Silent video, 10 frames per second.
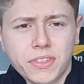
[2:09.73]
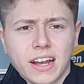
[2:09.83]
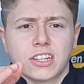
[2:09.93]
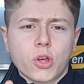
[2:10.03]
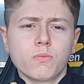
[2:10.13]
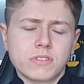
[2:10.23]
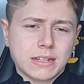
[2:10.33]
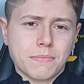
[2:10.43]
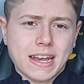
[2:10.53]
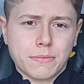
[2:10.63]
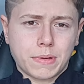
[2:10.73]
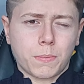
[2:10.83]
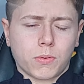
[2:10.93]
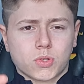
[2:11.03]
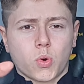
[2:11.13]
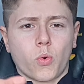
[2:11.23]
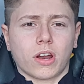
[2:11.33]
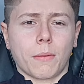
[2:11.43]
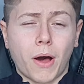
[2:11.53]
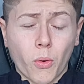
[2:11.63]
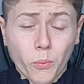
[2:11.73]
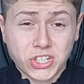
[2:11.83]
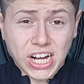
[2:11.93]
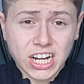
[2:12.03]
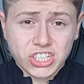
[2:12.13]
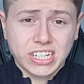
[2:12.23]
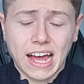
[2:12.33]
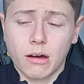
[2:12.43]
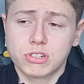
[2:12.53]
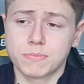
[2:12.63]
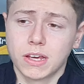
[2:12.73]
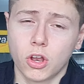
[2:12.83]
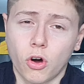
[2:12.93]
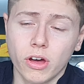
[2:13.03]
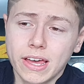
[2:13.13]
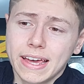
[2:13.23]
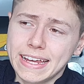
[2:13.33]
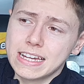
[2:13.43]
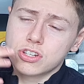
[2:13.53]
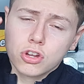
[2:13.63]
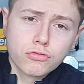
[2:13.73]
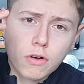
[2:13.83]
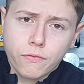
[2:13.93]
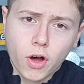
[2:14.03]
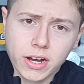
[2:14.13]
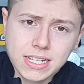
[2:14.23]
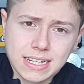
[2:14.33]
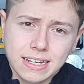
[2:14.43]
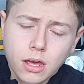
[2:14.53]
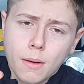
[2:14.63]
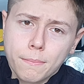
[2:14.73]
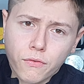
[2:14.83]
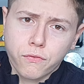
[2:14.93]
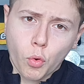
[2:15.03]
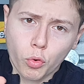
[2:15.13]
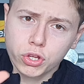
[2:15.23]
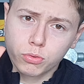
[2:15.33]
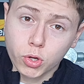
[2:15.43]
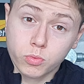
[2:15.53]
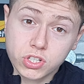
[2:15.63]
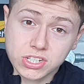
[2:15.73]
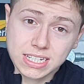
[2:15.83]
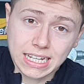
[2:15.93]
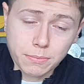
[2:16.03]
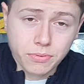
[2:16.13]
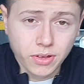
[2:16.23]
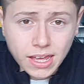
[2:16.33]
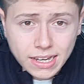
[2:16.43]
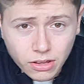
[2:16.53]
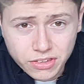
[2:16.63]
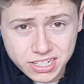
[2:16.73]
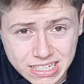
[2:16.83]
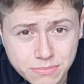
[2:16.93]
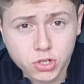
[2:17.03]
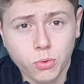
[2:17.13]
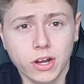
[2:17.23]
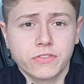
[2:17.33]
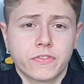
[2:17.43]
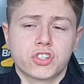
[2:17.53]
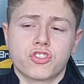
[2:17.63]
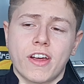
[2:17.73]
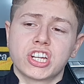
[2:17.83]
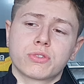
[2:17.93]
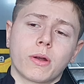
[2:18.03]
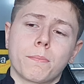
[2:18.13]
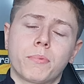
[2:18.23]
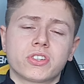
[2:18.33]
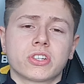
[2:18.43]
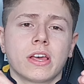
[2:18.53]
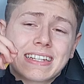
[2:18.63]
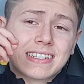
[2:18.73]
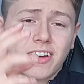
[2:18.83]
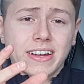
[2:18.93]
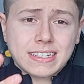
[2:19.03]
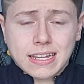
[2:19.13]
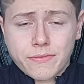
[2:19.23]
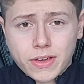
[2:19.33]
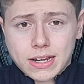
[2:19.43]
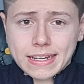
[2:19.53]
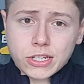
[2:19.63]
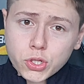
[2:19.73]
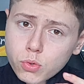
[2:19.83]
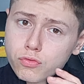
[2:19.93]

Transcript: that I don't see many people talking about, which actually helps me a lot, is revising before you go to sleep. Now this seems quite a strange one, but scientifically, you